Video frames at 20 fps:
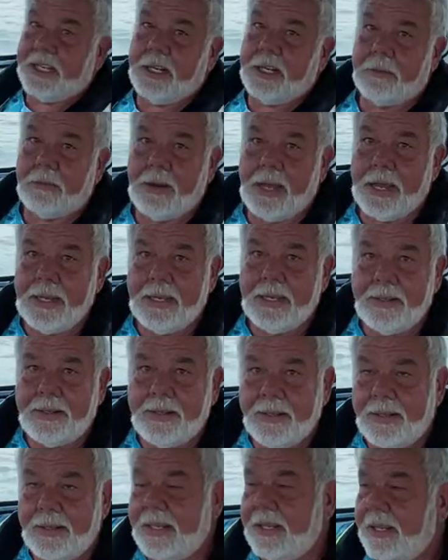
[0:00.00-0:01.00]
it right
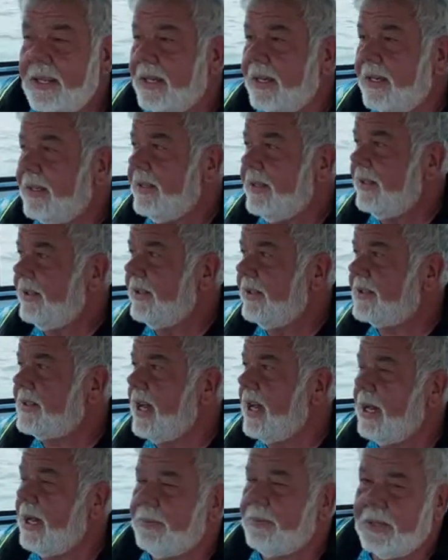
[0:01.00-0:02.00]
into the
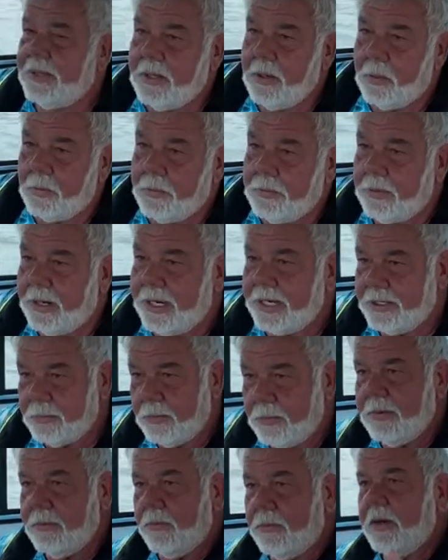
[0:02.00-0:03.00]
top of the Golden Rake.
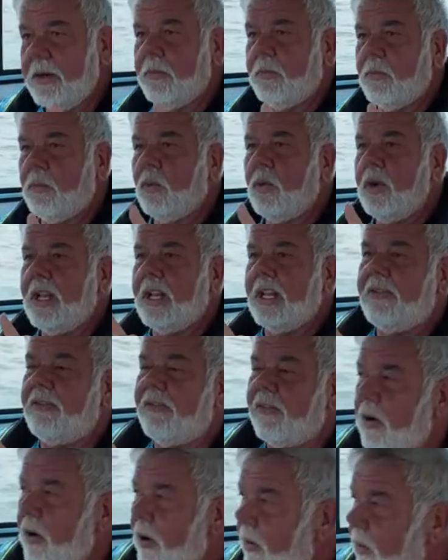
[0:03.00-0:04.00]
We're really far